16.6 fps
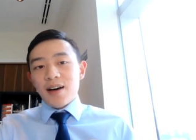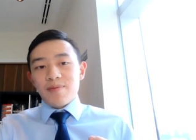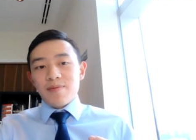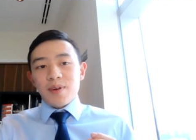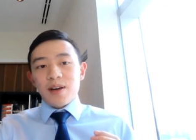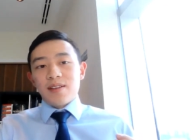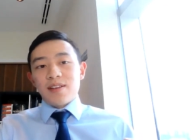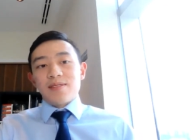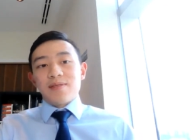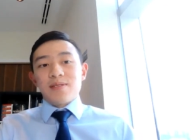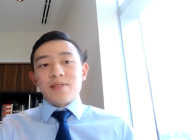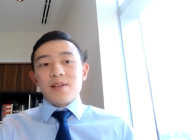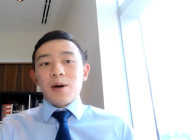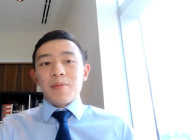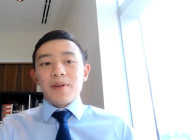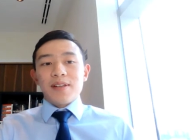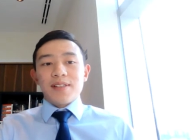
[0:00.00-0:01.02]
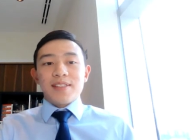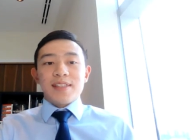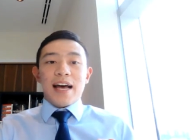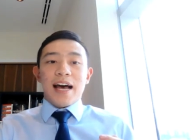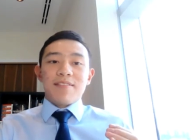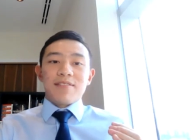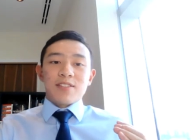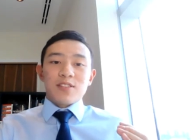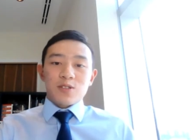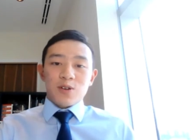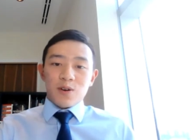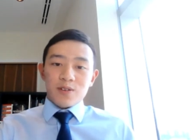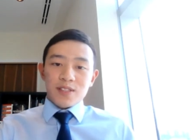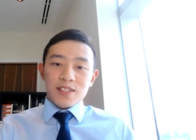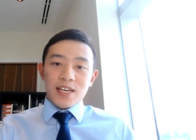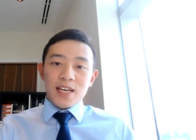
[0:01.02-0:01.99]
um, company, companies that have a
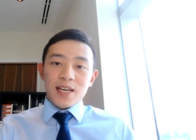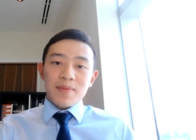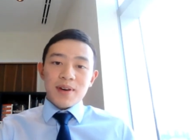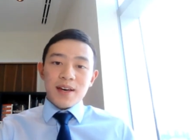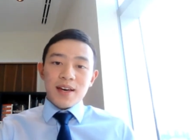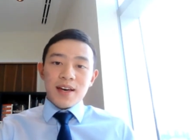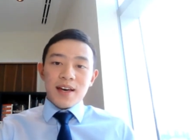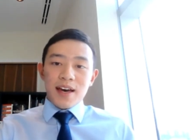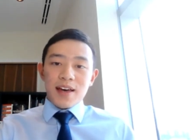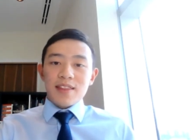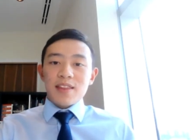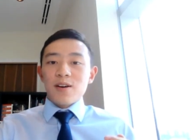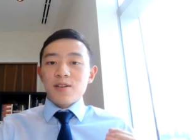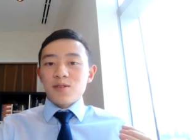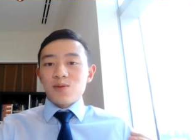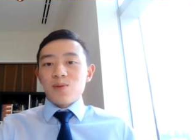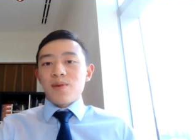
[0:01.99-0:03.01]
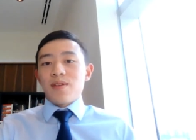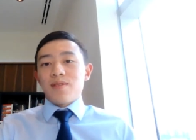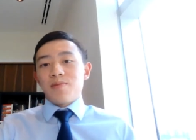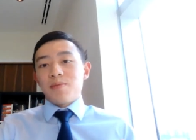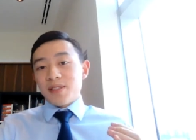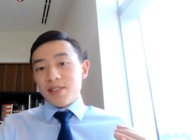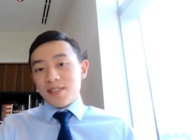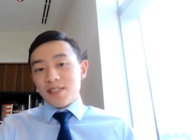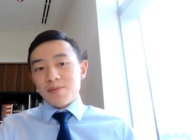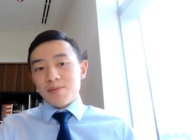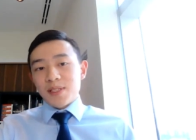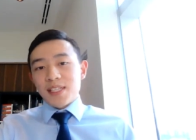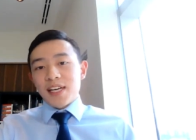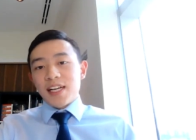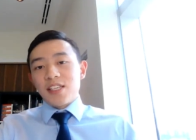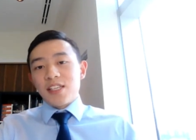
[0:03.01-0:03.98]
strong team, and those with business
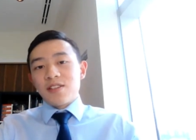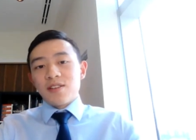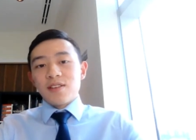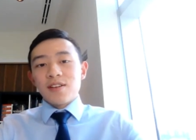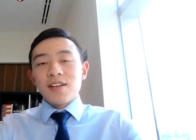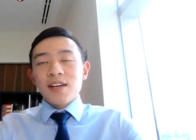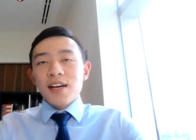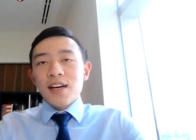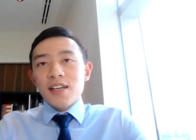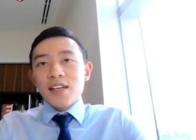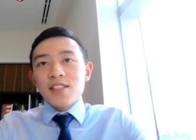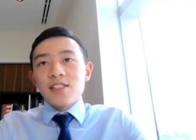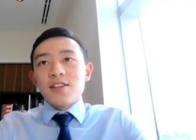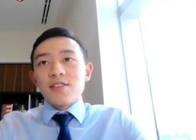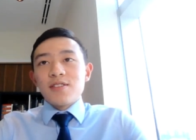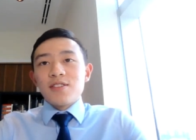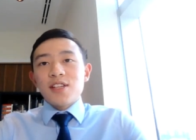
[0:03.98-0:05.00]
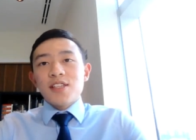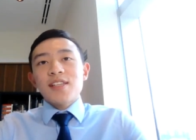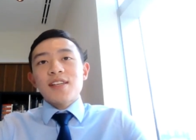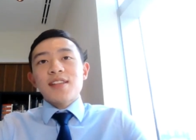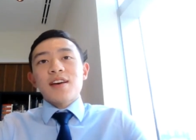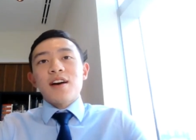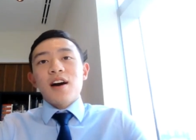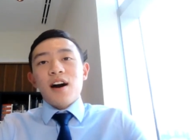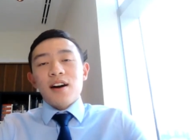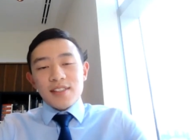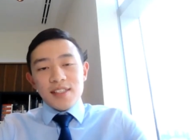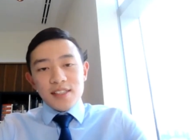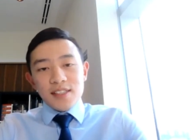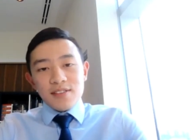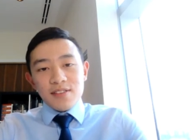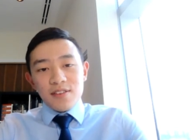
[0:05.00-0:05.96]
potential. So just in the
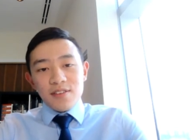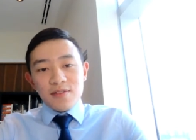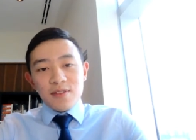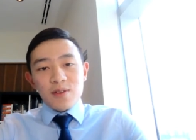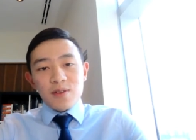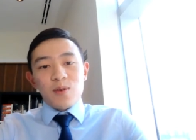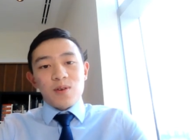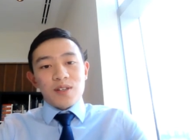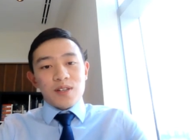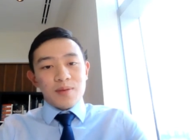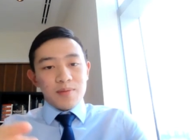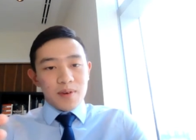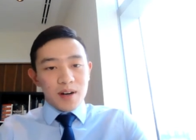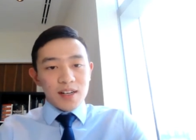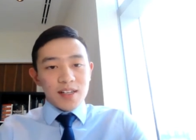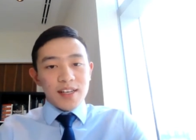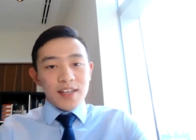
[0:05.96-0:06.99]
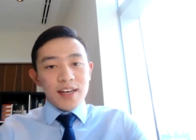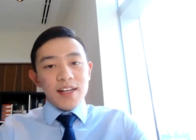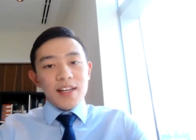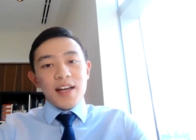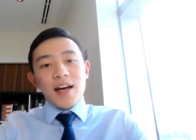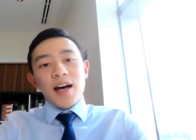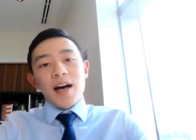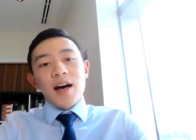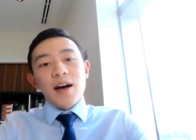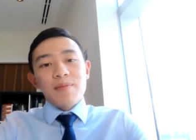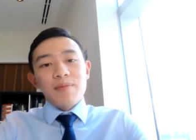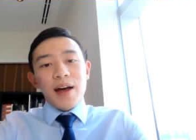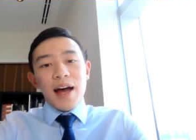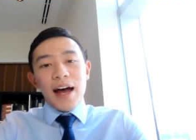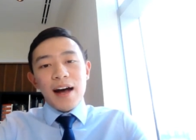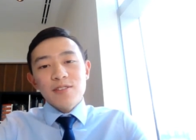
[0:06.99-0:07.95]
context of the Nordic market,
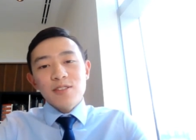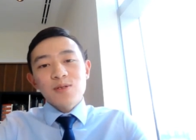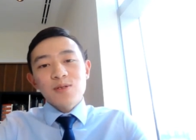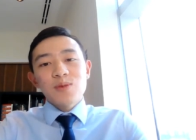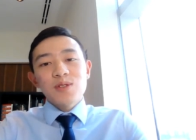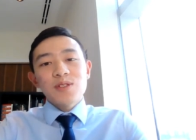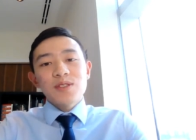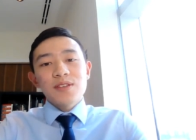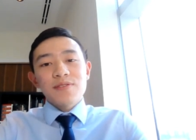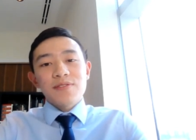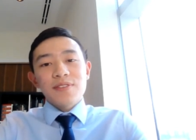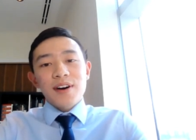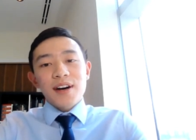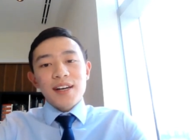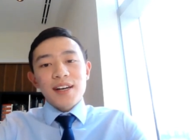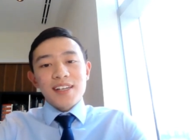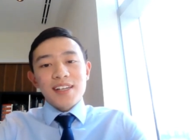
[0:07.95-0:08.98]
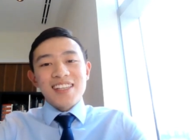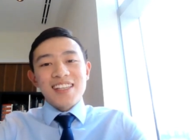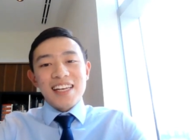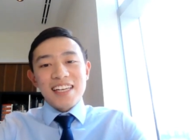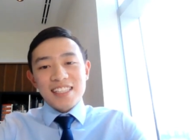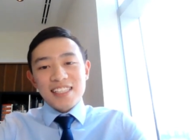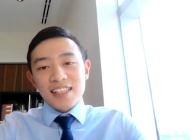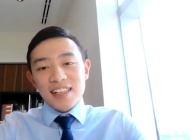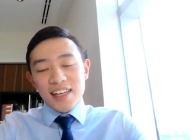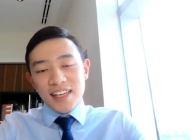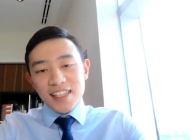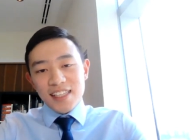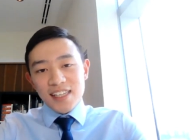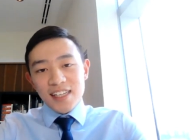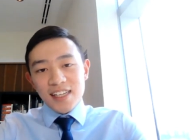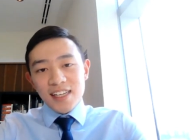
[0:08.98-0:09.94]
um, how would you define niche
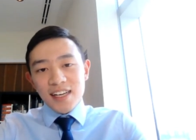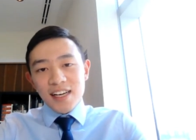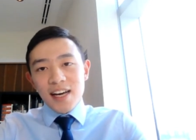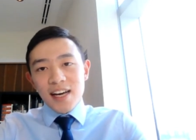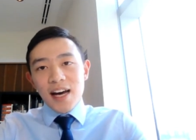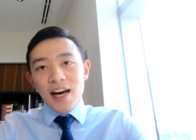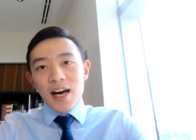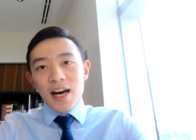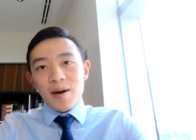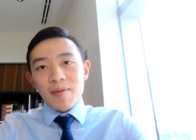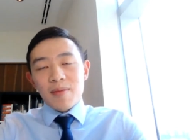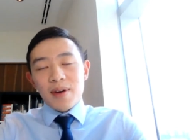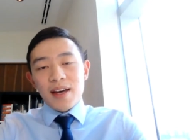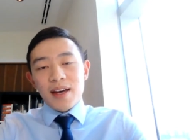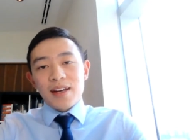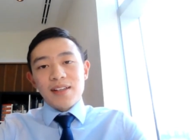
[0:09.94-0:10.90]
leader? Um,